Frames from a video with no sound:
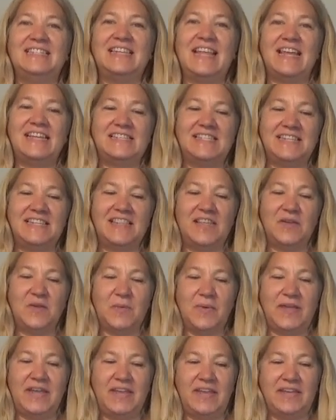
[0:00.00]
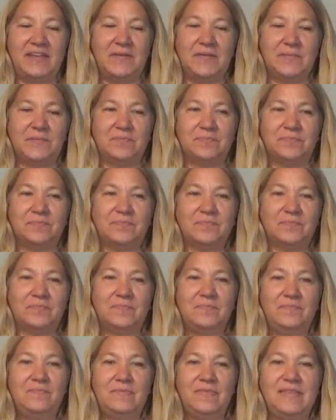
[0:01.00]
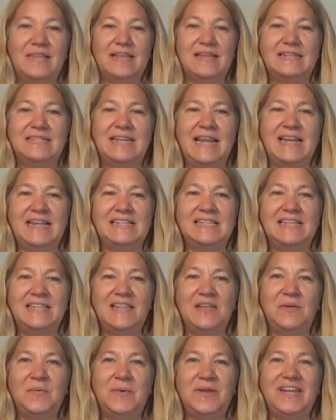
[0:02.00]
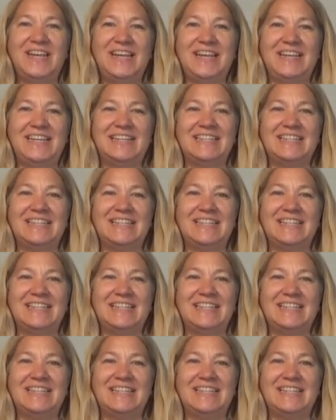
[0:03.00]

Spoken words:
days of the week, days of the week,